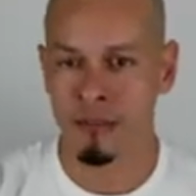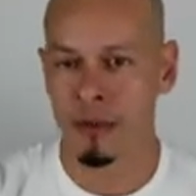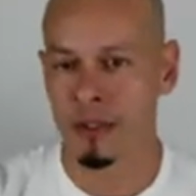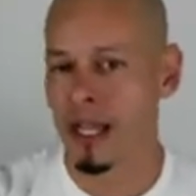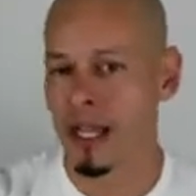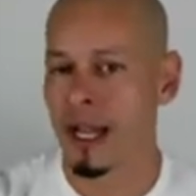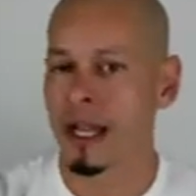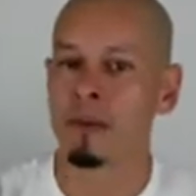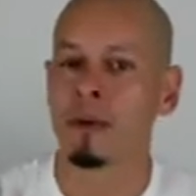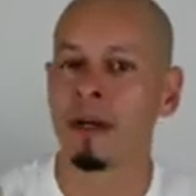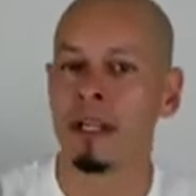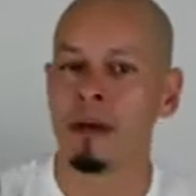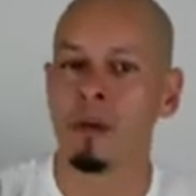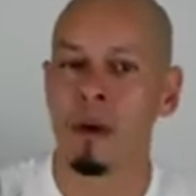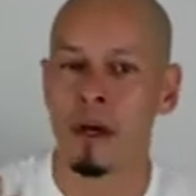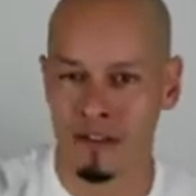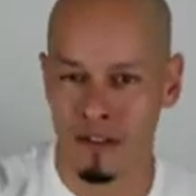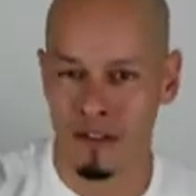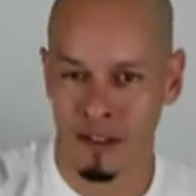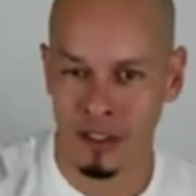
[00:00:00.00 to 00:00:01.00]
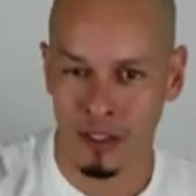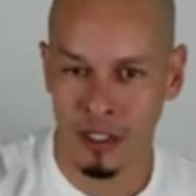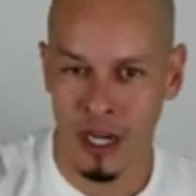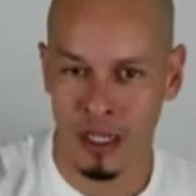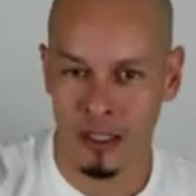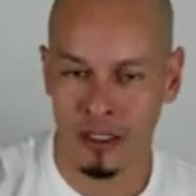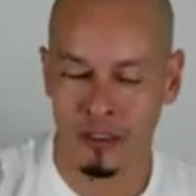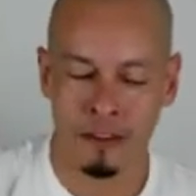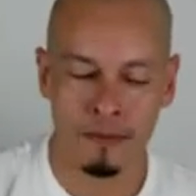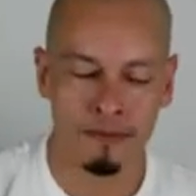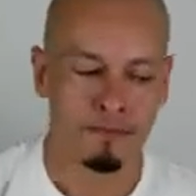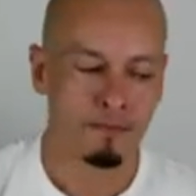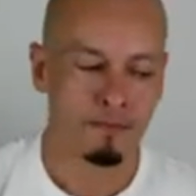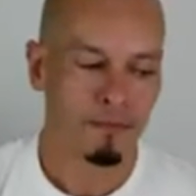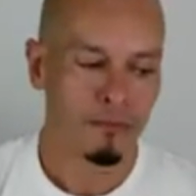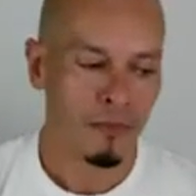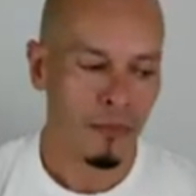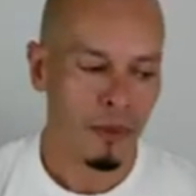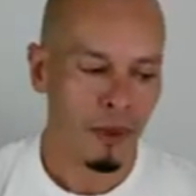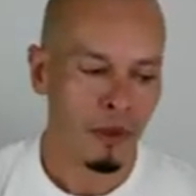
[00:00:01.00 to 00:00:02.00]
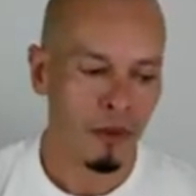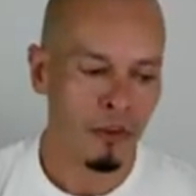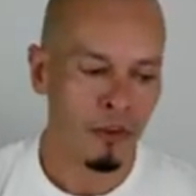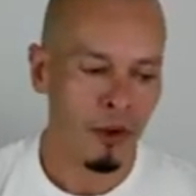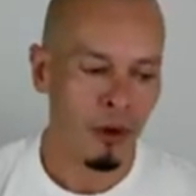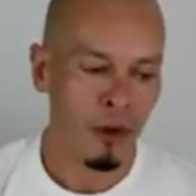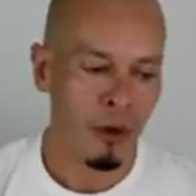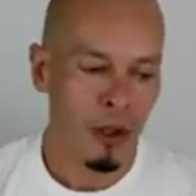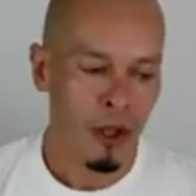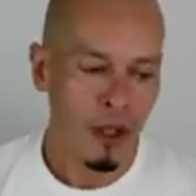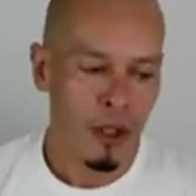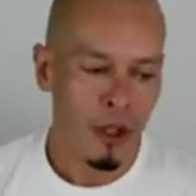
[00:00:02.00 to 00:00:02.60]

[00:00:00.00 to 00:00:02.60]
but that really wasn't the challenge. So,